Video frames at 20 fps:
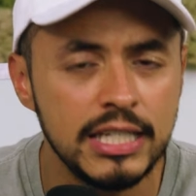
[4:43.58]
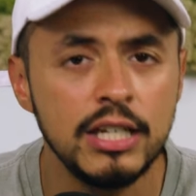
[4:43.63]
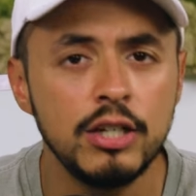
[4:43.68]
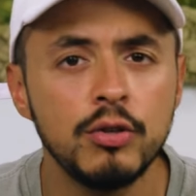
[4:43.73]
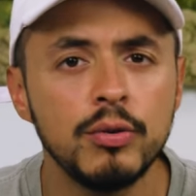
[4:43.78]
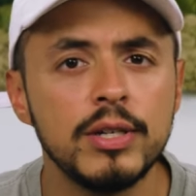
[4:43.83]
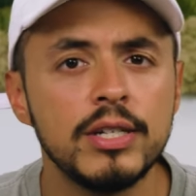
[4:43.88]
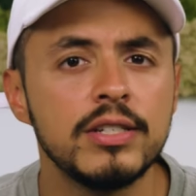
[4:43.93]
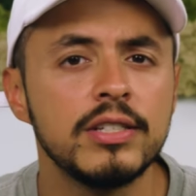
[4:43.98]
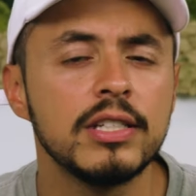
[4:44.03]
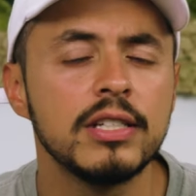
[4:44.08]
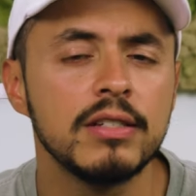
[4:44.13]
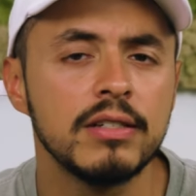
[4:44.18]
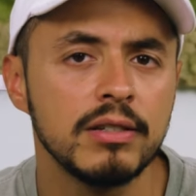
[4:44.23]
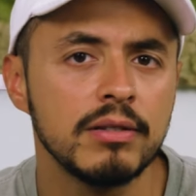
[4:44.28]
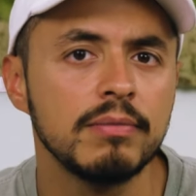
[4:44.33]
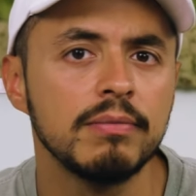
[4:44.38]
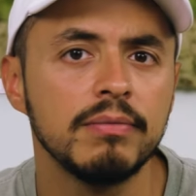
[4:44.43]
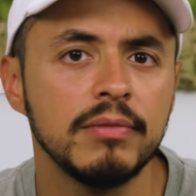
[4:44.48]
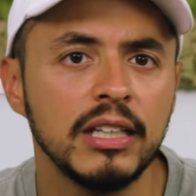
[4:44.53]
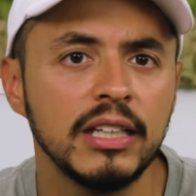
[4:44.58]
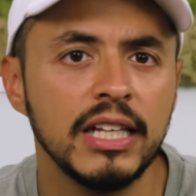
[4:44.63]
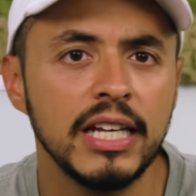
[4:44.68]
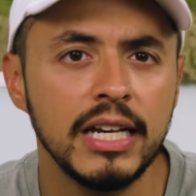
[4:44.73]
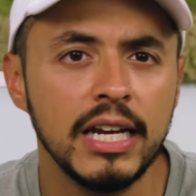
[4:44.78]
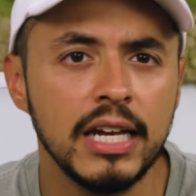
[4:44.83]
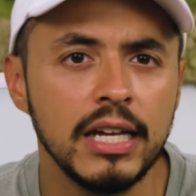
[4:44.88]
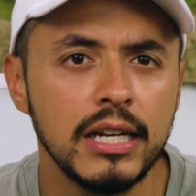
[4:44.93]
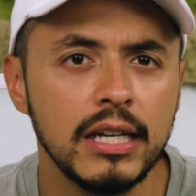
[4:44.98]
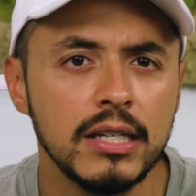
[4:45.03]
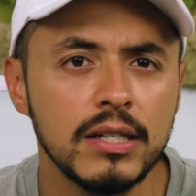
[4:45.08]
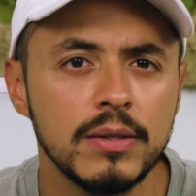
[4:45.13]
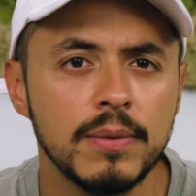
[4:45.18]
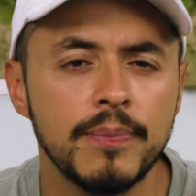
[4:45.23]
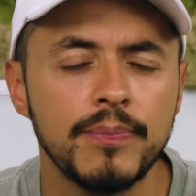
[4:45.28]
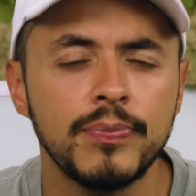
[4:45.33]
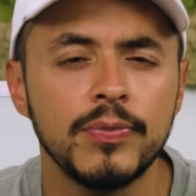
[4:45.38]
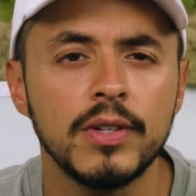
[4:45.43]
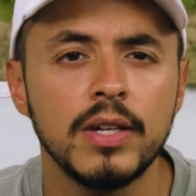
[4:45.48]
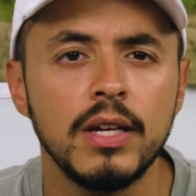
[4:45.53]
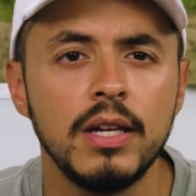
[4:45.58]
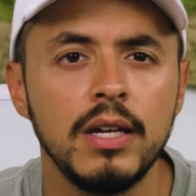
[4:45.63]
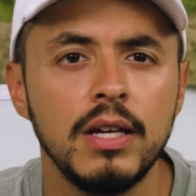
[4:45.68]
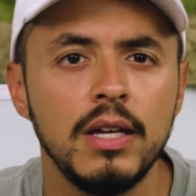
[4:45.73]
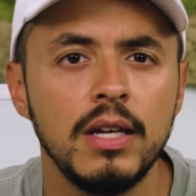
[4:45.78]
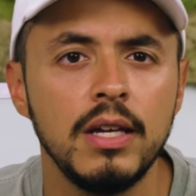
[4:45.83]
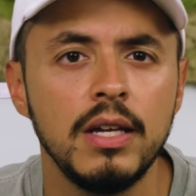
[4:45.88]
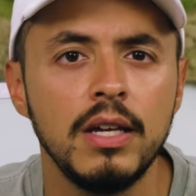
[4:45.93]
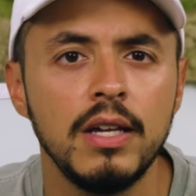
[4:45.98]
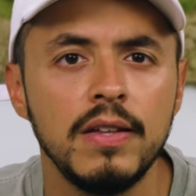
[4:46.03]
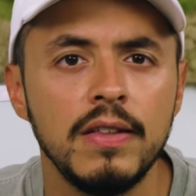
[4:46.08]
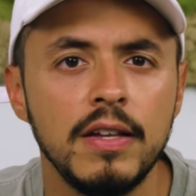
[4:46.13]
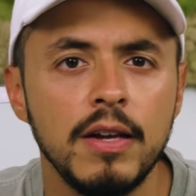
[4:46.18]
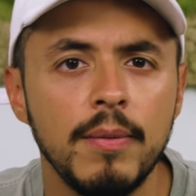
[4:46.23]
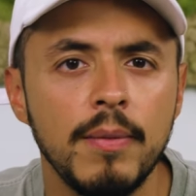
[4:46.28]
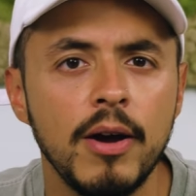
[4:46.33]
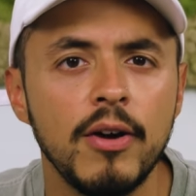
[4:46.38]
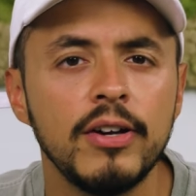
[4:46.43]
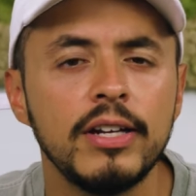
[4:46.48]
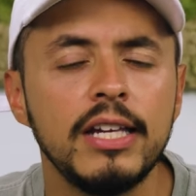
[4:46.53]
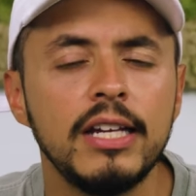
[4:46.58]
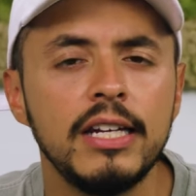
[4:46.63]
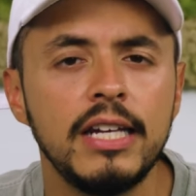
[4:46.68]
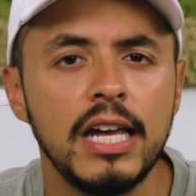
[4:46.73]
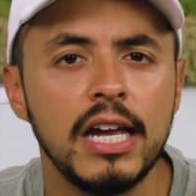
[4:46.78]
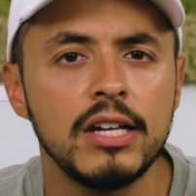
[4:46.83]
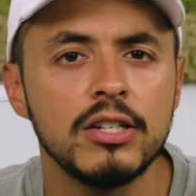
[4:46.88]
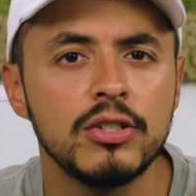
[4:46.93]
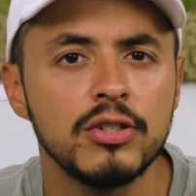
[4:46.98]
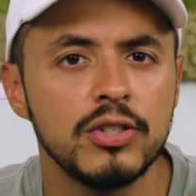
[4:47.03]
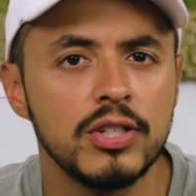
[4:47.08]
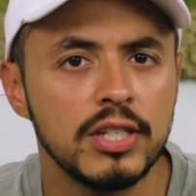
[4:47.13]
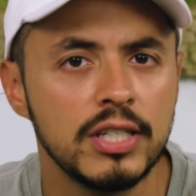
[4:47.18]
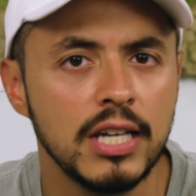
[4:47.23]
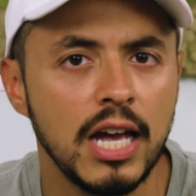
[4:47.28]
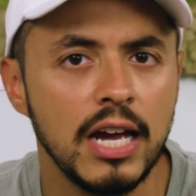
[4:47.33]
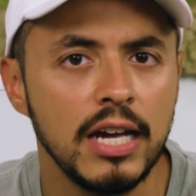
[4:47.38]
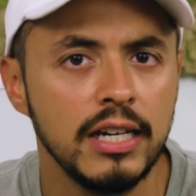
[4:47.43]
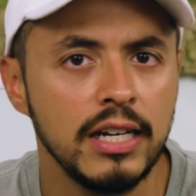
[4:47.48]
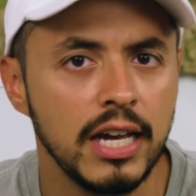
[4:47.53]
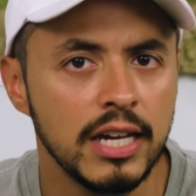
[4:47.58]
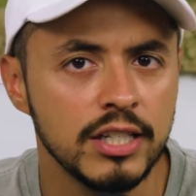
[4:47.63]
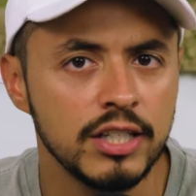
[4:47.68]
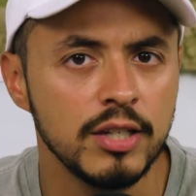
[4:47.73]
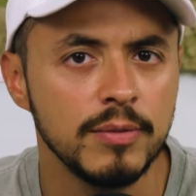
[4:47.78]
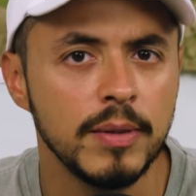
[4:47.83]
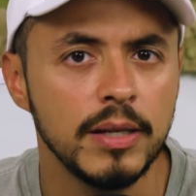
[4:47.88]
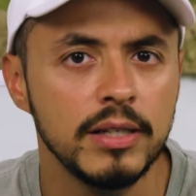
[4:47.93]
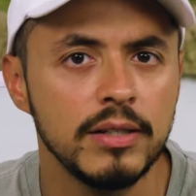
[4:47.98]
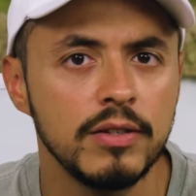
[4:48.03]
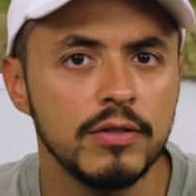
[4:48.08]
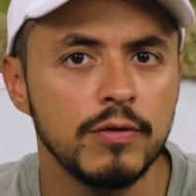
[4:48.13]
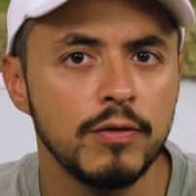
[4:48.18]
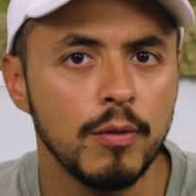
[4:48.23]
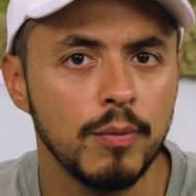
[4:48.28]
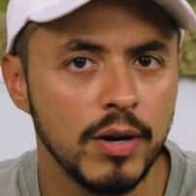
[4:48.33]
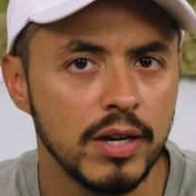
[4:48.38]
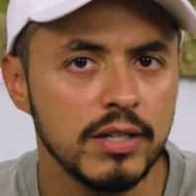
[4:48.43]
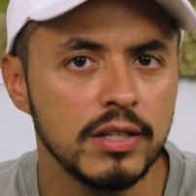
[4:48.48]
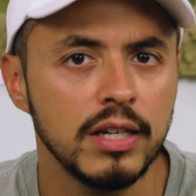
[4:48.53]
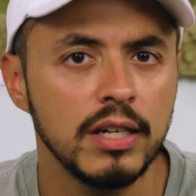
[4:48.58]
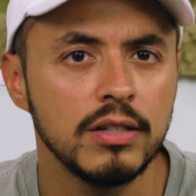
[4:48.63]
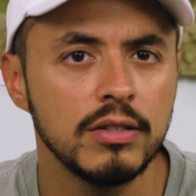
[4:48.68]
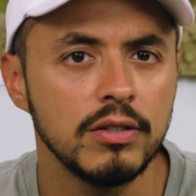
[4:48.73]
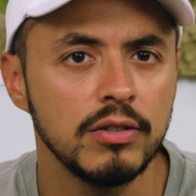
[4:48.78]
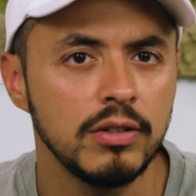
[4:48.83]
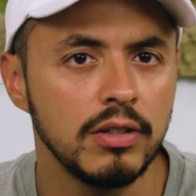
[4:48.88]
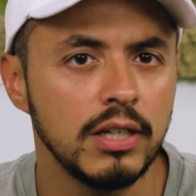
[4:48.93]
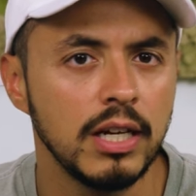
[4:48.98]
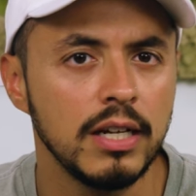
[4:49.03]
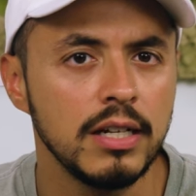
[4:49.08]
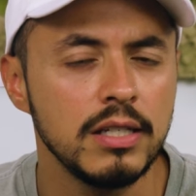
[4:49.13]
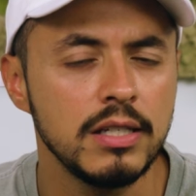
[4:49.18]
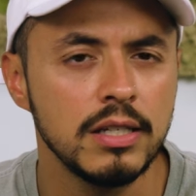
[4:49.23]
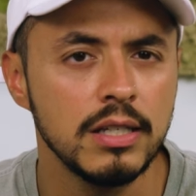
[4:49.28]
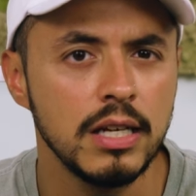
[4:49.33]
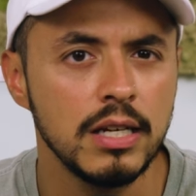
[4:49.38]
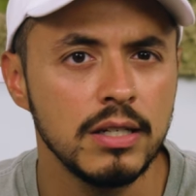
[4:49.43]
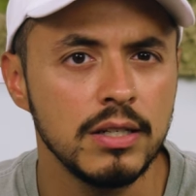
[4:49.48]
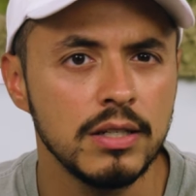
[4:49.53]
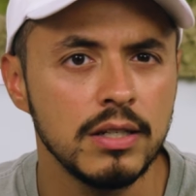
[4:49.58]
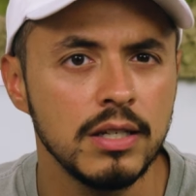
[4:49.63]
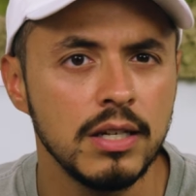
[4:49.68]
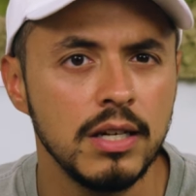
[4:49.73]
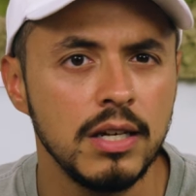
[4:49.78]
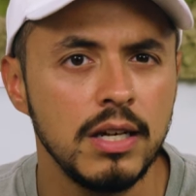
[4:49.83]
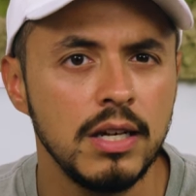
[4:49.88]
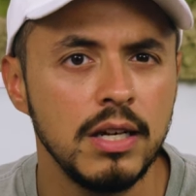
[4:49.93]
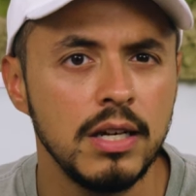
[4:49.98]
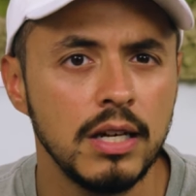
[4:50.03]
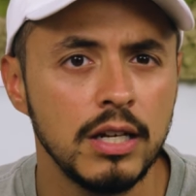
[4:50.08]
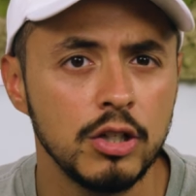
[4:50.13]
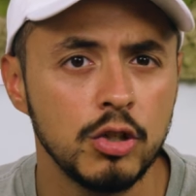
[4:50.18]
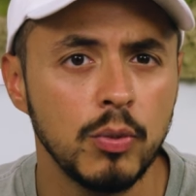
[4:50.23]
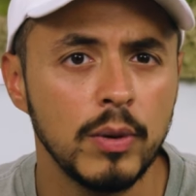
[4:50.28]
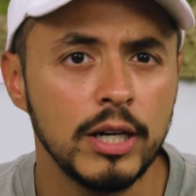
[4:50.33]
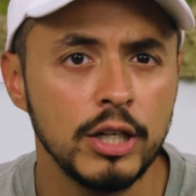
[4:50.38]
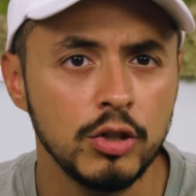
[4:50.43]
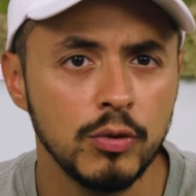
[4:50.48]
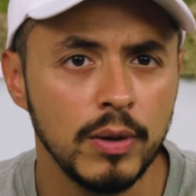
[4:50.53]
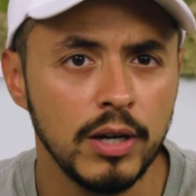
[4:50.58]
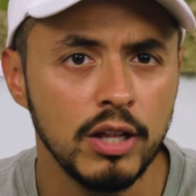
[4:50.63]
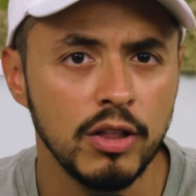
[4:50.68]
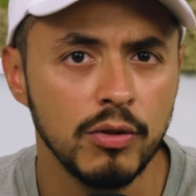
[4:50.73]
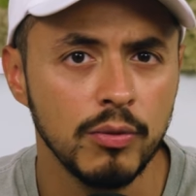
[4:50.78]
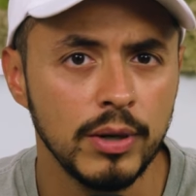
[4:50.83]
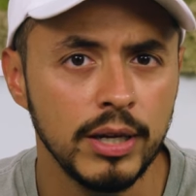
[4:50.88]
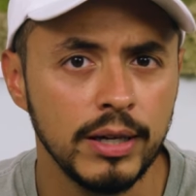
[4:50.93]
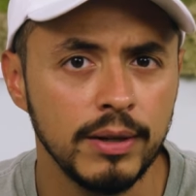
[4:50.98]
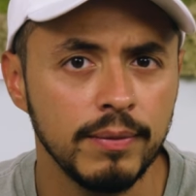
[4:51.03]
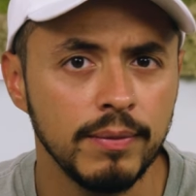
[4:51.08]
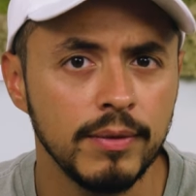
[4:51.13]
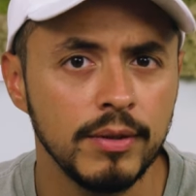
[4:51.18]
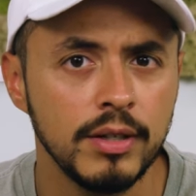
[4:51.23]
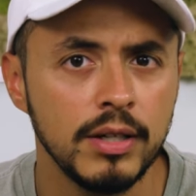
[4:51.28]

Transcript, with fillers: decreased since the late 80s. The American Cancer Society estimates for breast cancer in the United States in 2023